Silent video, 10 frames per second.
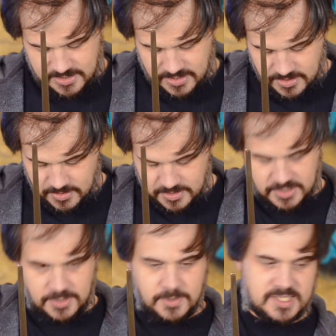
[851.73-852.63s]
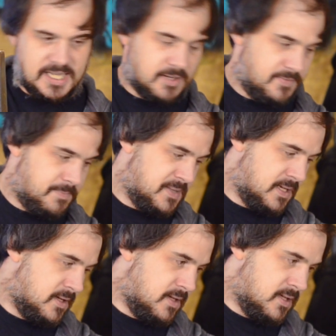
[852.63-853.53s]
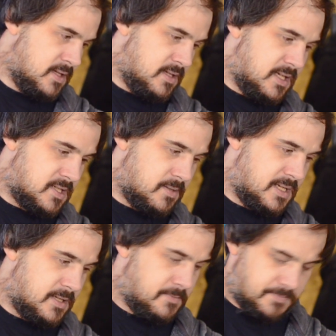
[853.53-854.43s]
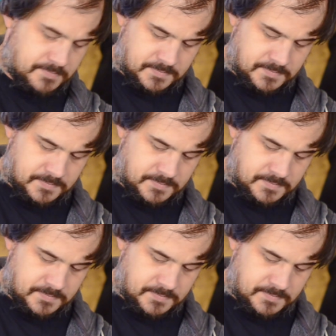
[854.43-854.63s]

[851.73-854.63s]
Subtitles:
Huge sack of them. Get some out.